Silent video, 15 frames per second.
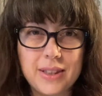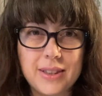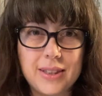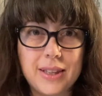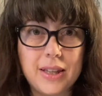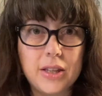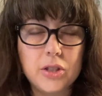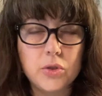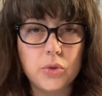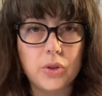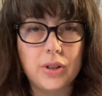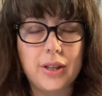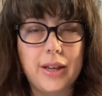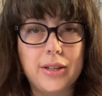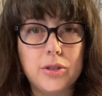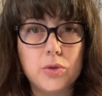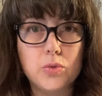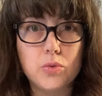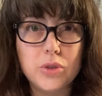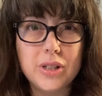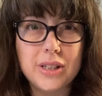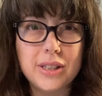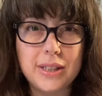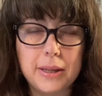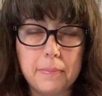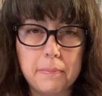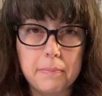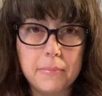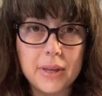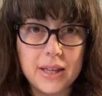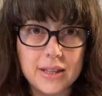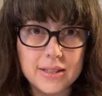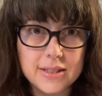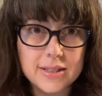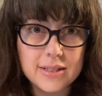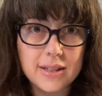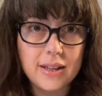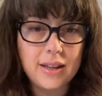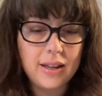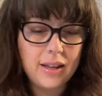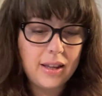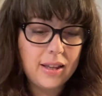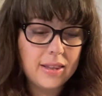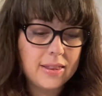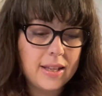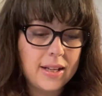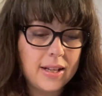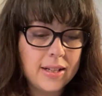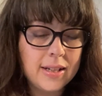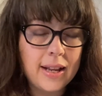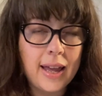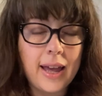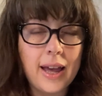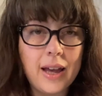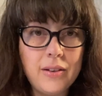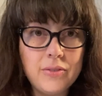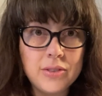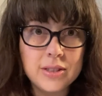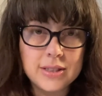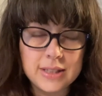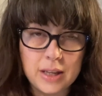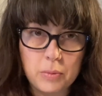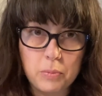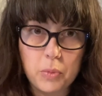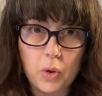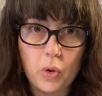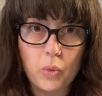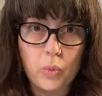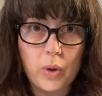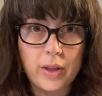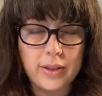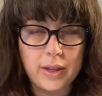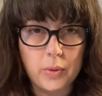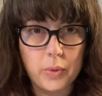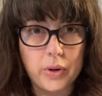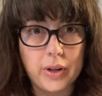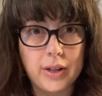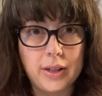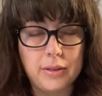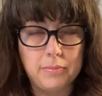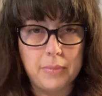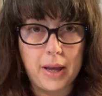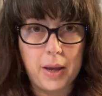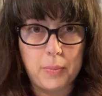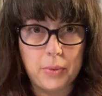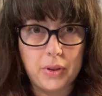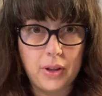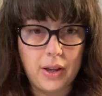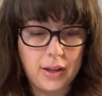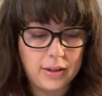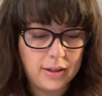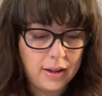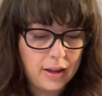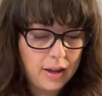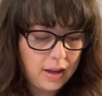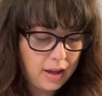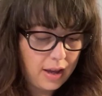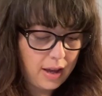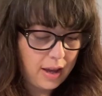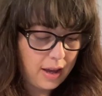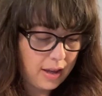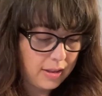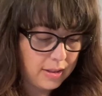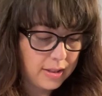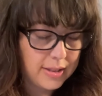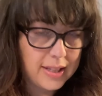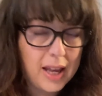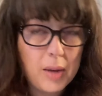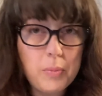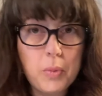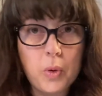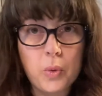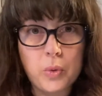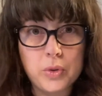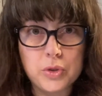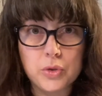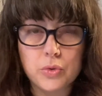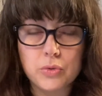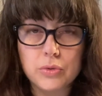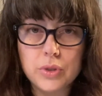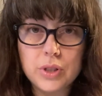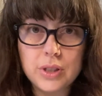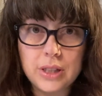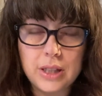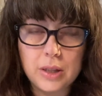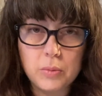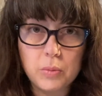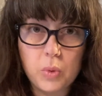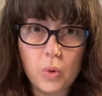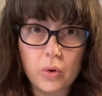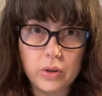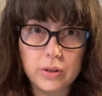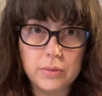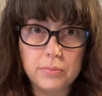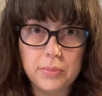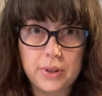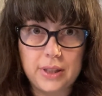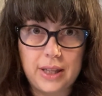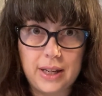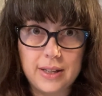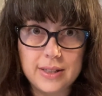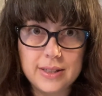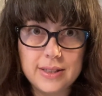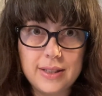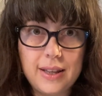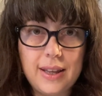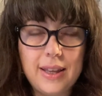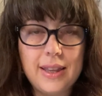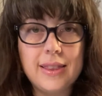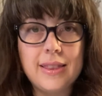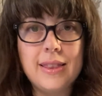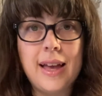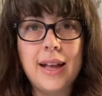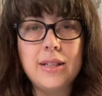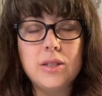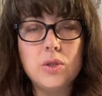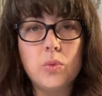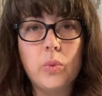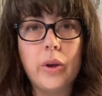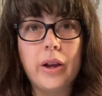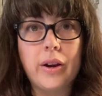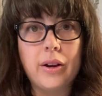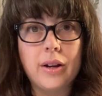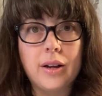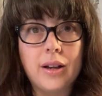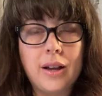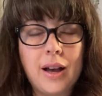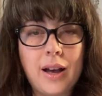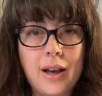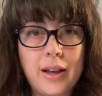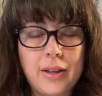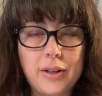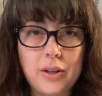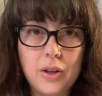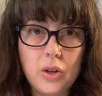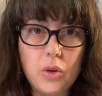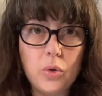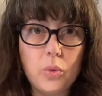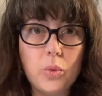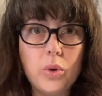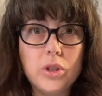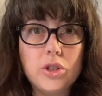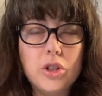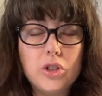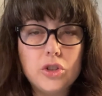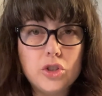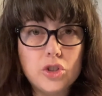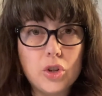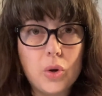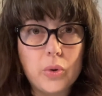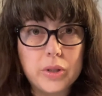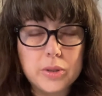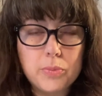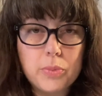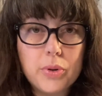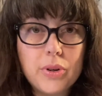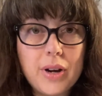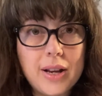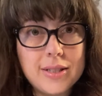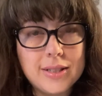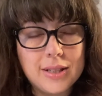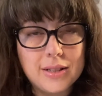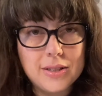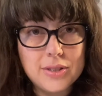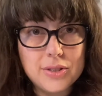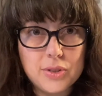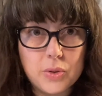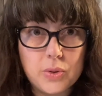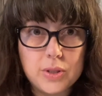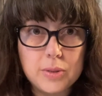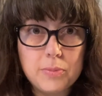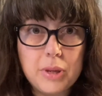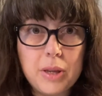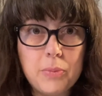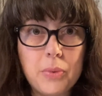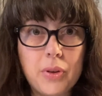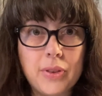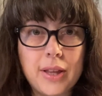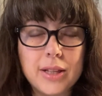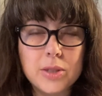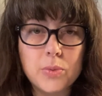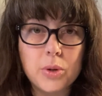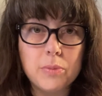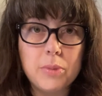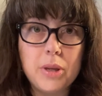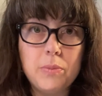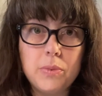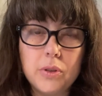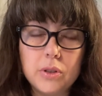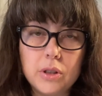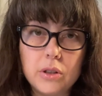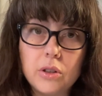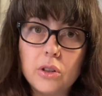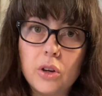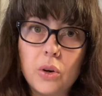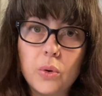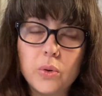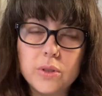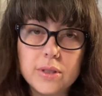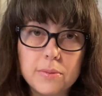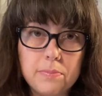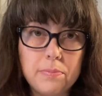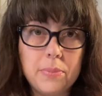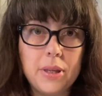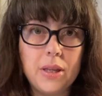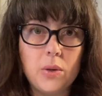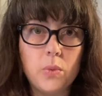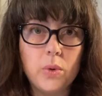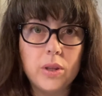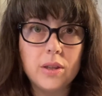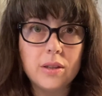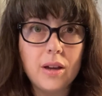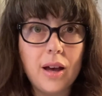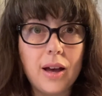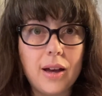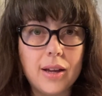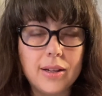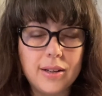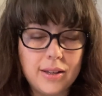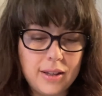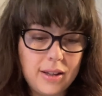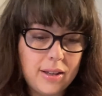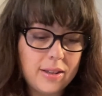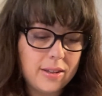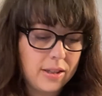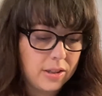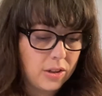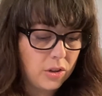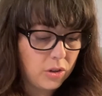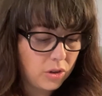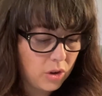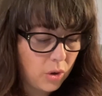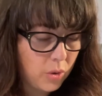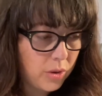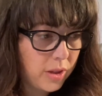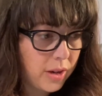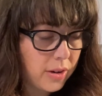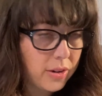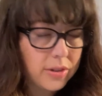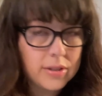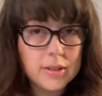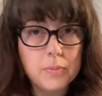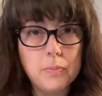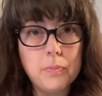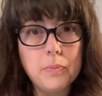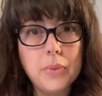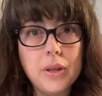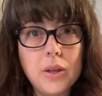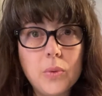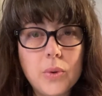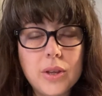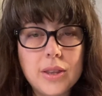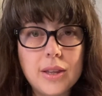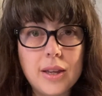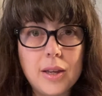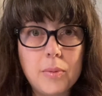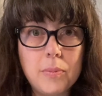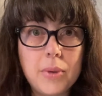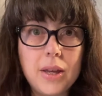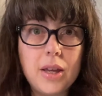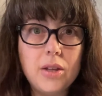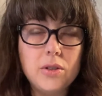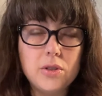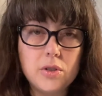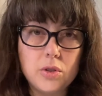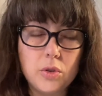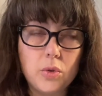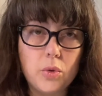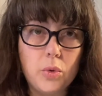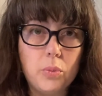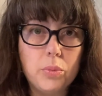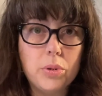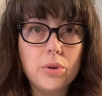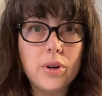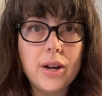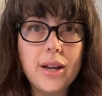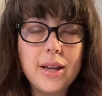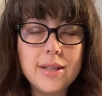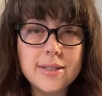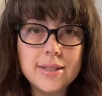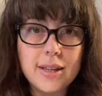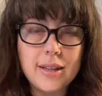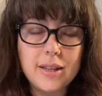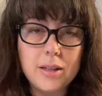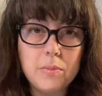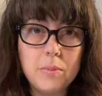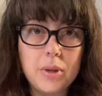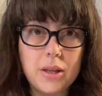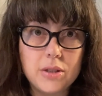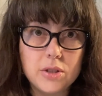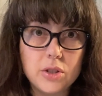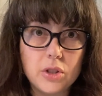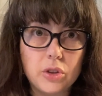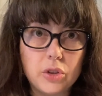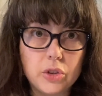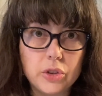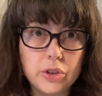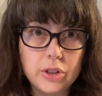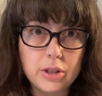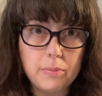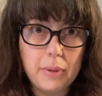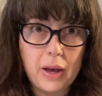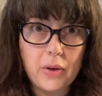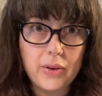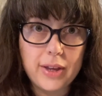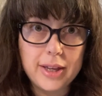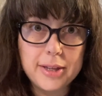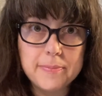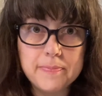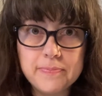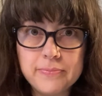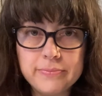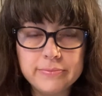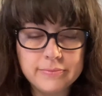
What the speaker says: that the Israelites really missed. They didn't have the temple while they were in Babylon. The temple was a really important place. That's where God would show his presence to his people. That's where people could go to be with God. They could go there to be with him, to praise him, and to learn about him.